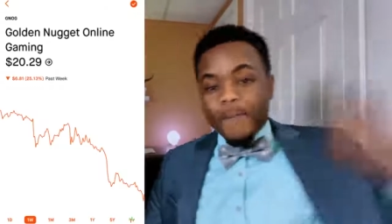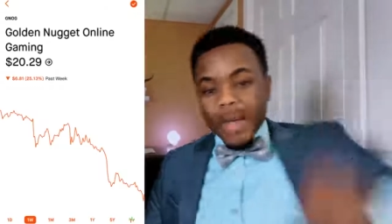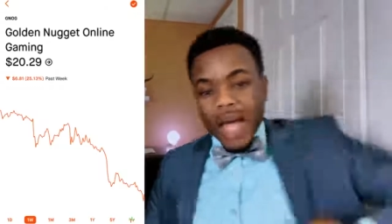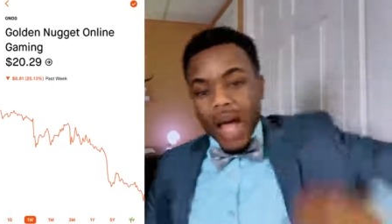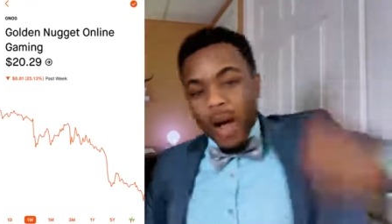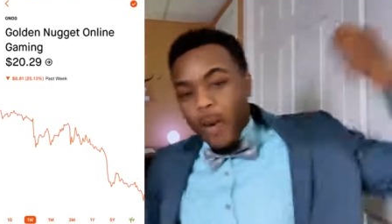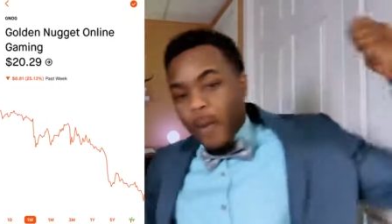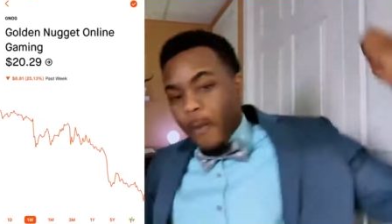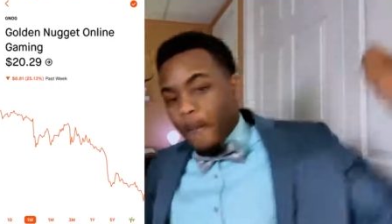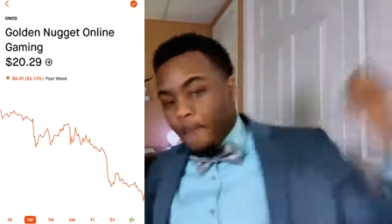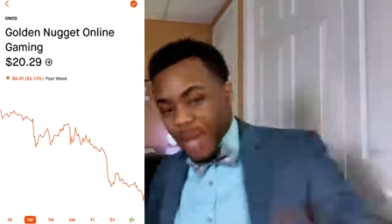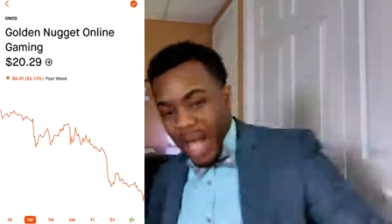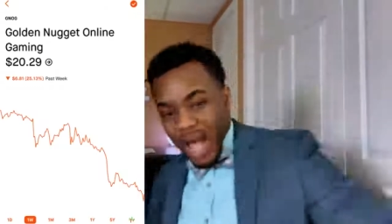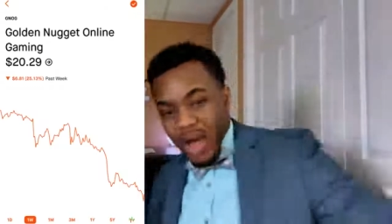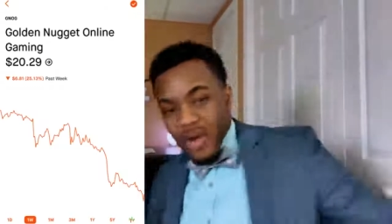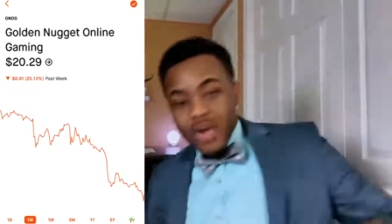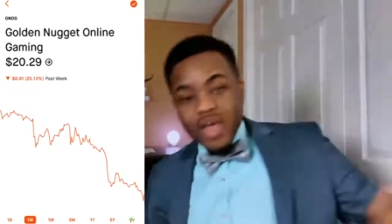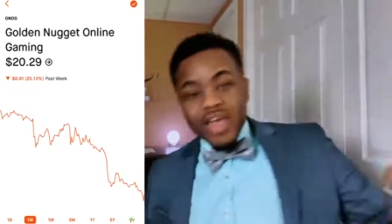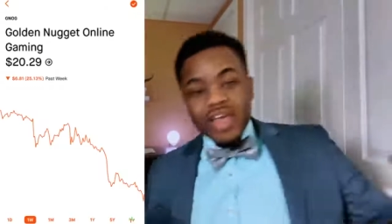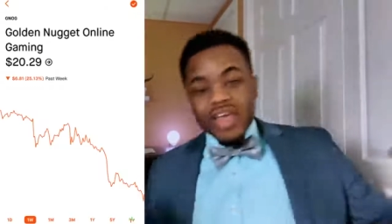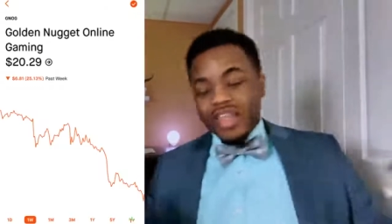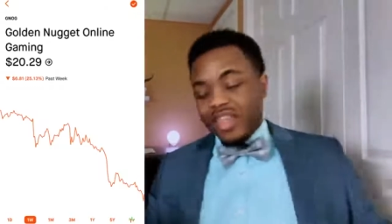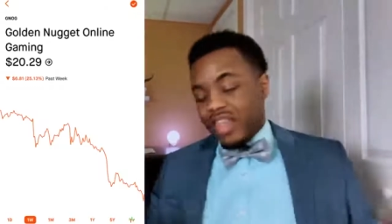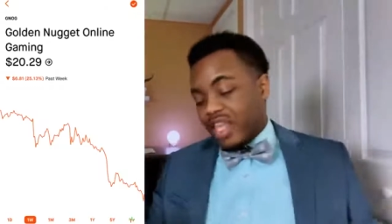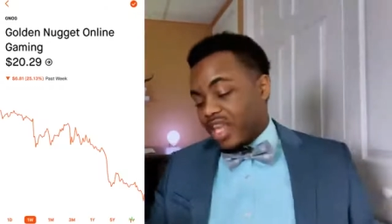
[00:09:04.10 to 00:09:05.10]
Bow, bow.
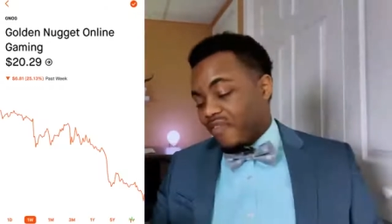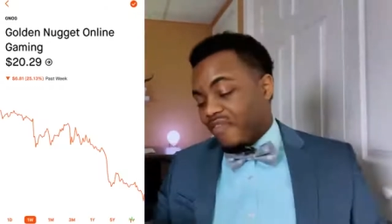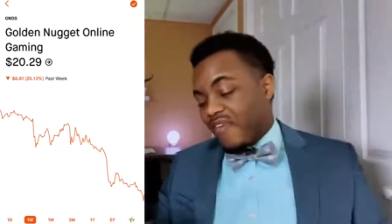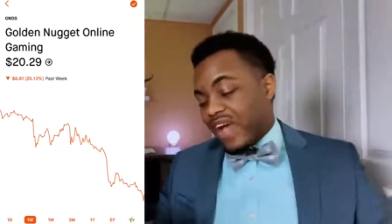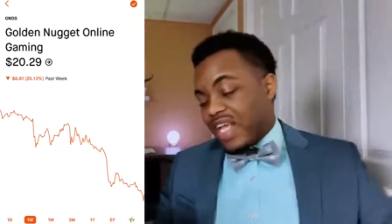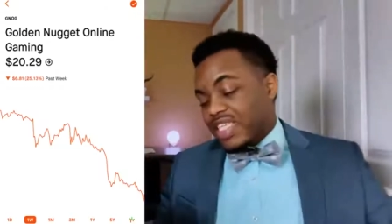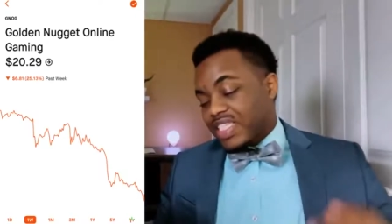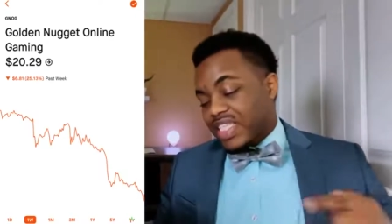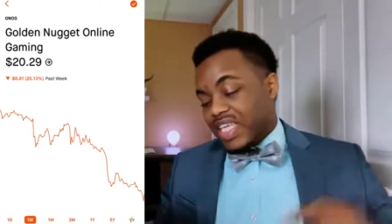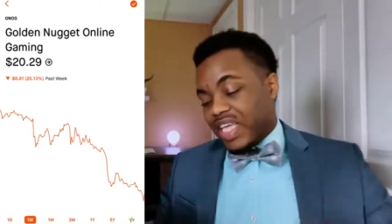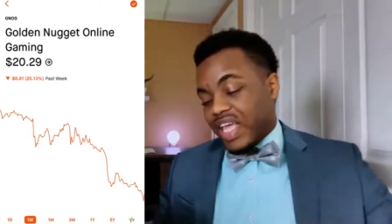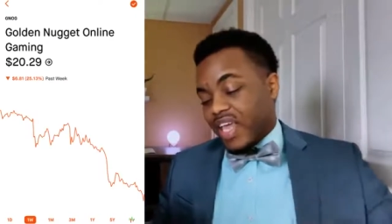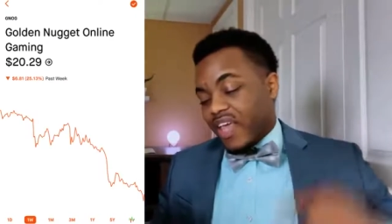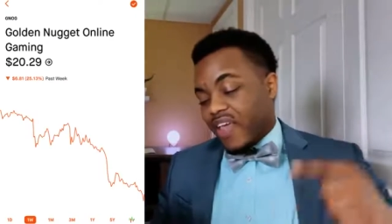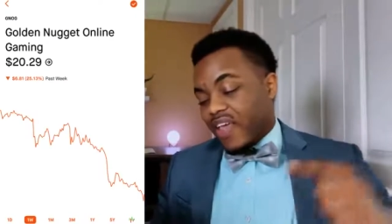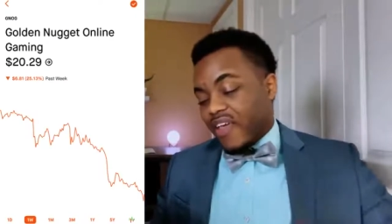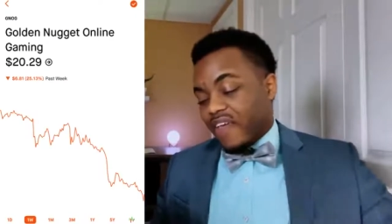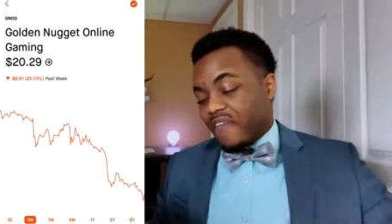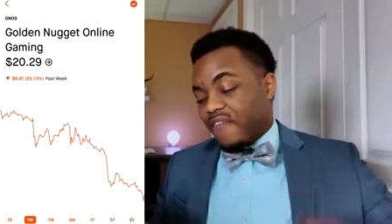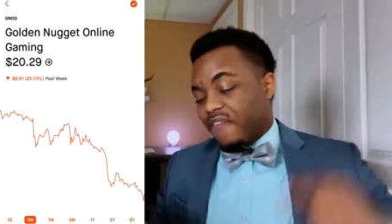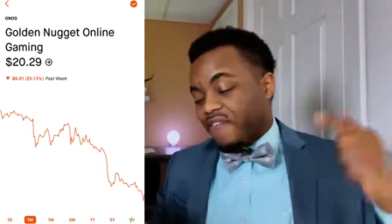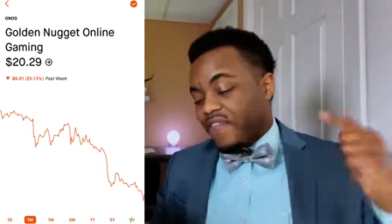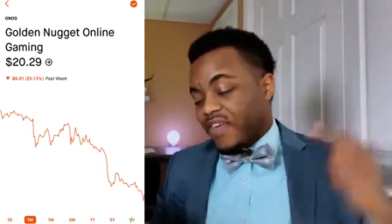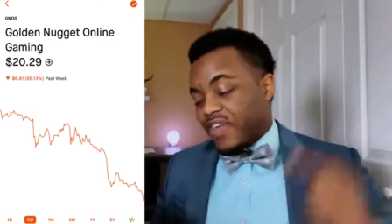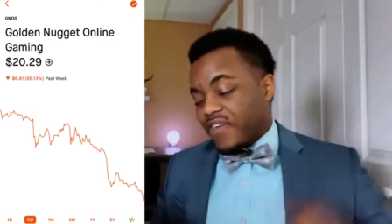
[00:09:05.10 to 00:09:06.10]
And then if I see it
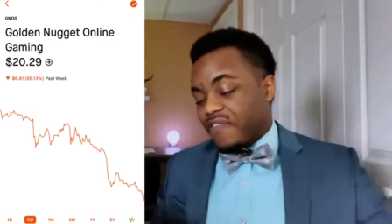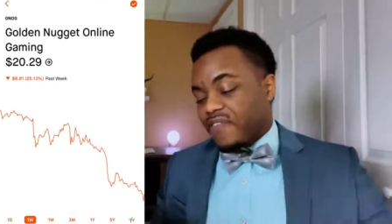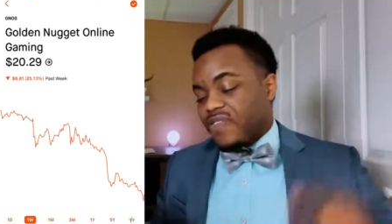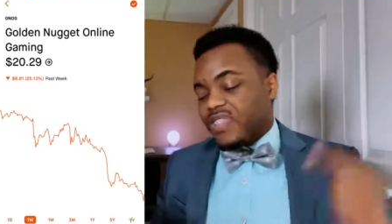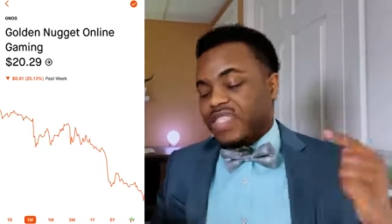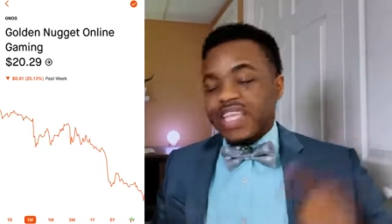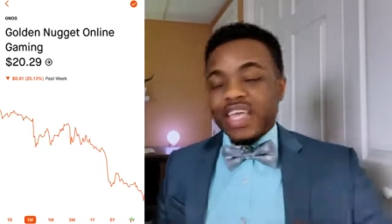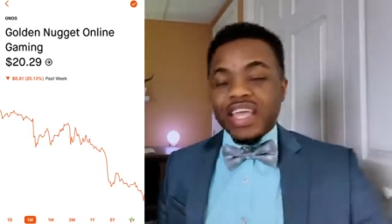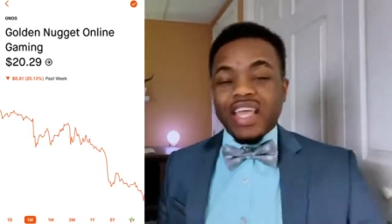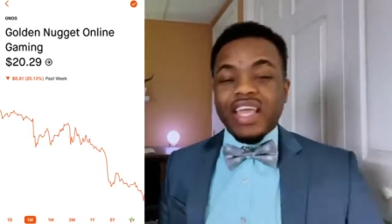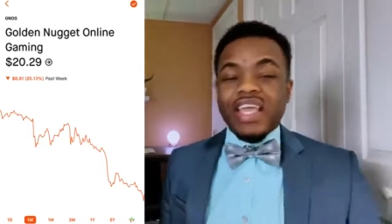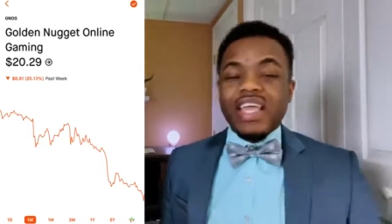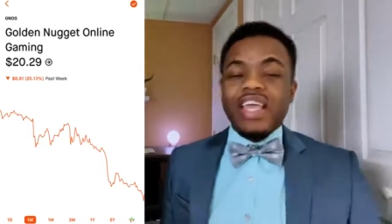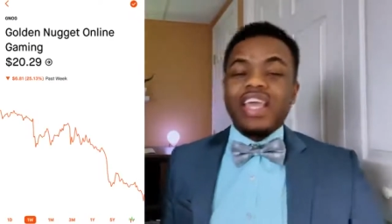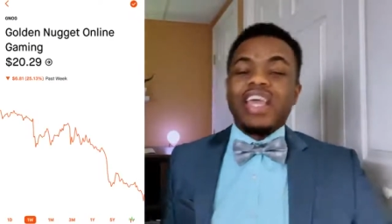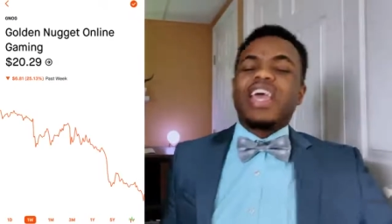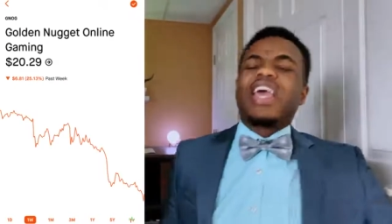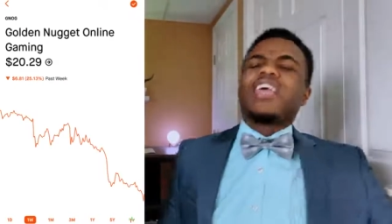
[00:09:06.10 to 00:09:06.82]
hit 15,